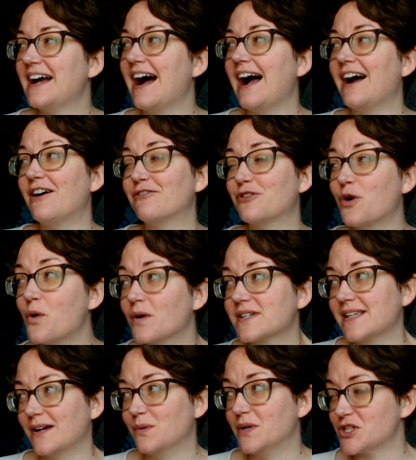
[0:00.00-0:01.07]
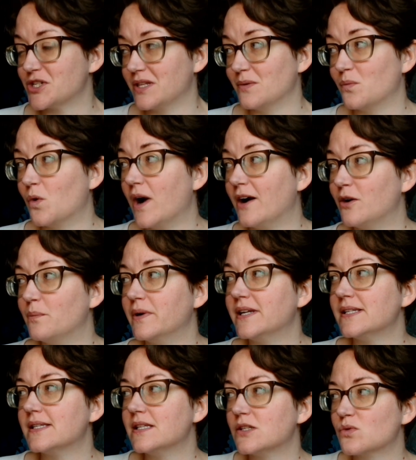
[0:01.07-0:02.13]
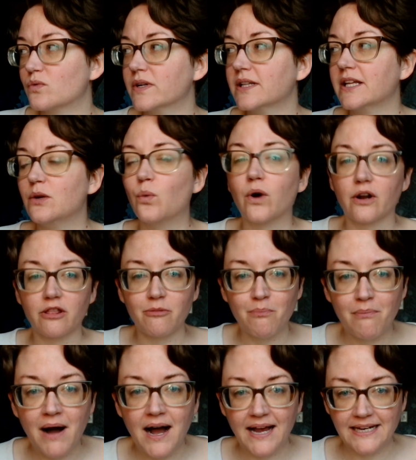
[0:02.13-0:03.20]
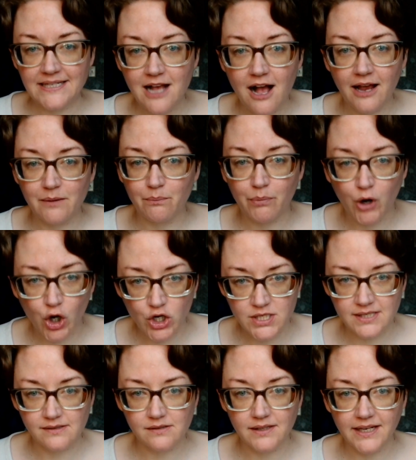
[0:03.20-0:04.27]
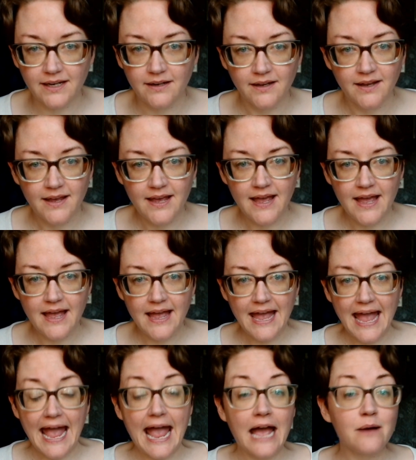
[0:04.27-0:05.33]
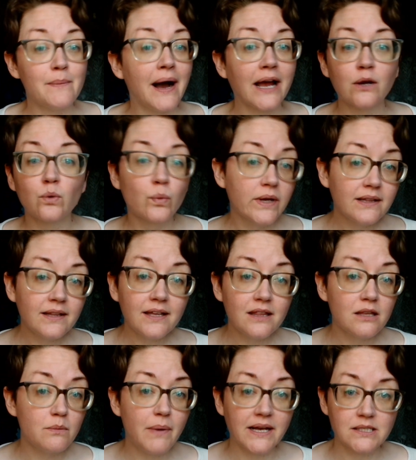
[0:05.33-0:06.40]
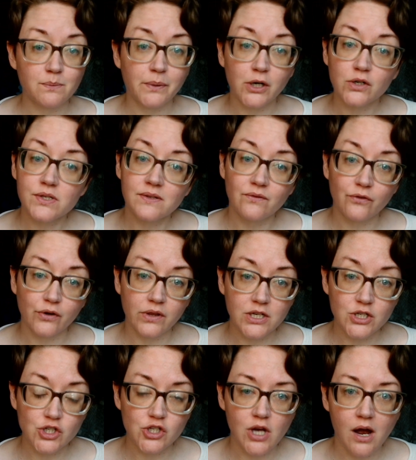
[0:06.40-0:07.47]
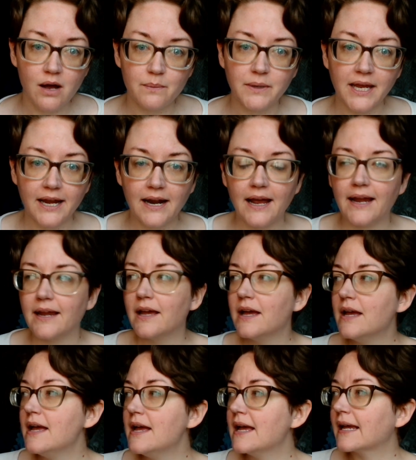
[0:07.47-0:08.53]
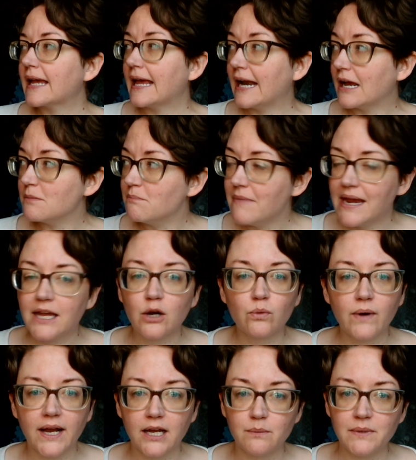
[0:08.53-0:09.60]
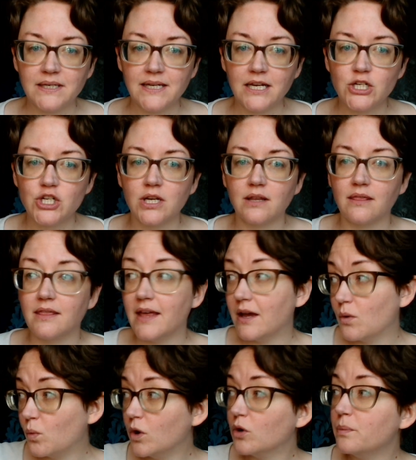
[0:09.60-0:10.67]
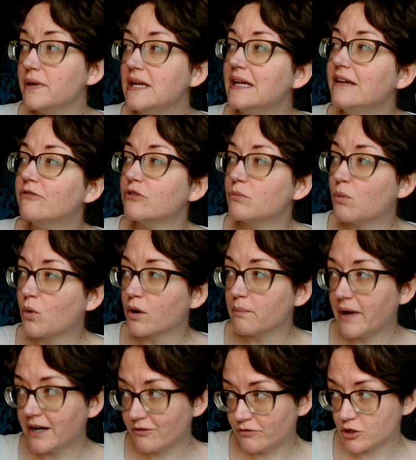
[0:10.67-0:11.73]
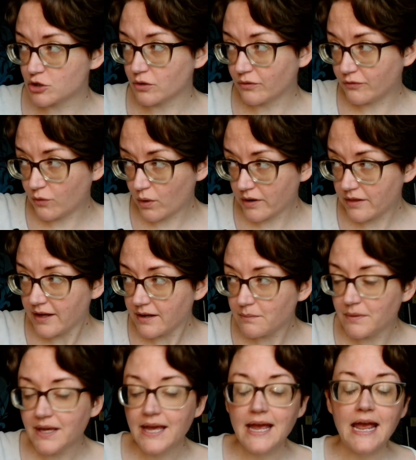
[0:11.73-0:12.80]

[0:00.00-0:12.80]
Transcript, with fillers: of course, I wish them well, but is this really worth my time personally? Am I really the best person for this job? Can I can I make a recommendation that will be even more beneficial for them